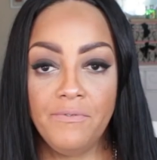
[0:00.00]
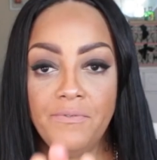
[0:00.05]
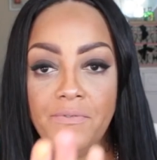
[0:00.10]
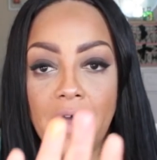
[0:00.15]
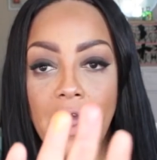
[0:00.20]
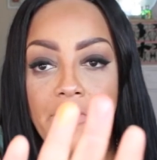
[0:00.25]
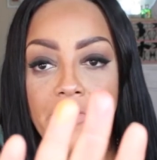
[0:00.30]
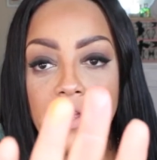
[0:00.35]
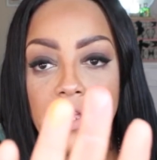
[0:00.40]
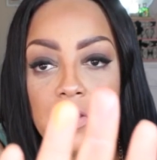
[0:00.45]

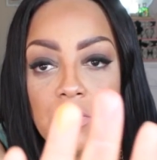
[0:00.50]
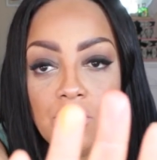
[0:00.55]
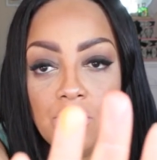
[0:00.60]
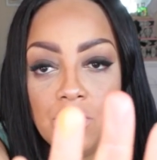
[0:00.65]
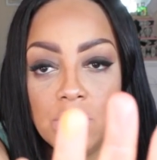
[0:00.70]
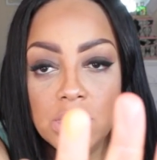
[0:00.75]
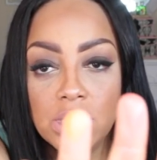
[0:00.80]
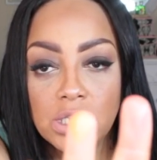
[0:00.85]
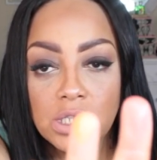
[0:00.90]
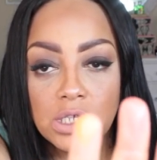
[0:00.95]
Very
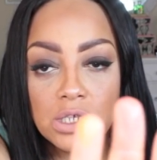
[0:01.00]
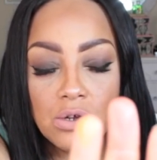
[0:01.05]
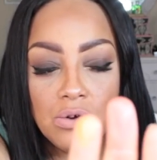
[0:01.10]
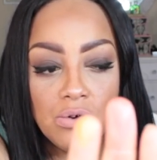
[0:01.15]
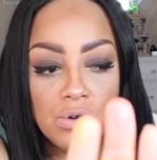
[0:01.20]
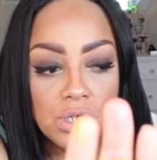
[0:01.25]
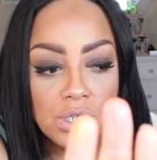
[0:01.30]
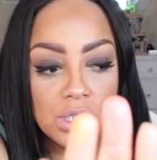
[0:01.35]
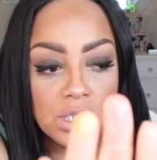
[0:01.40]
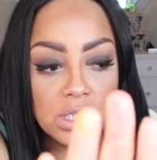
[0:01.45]
gorgeous,
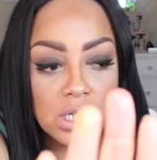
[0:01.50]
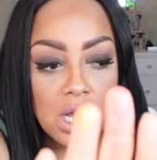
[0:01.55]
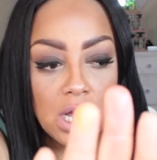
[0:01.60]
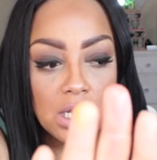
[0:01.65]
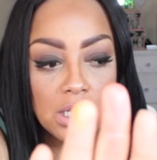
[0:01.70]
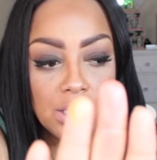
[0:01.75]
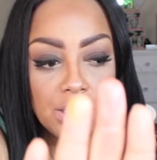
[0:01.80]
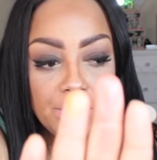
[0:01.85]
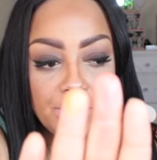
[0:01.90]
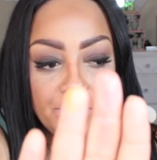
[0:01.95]
gorgeous
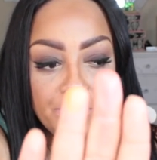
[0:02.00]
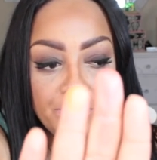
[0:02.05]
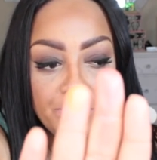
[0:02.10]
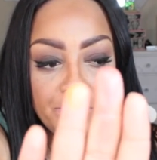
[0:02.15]
color.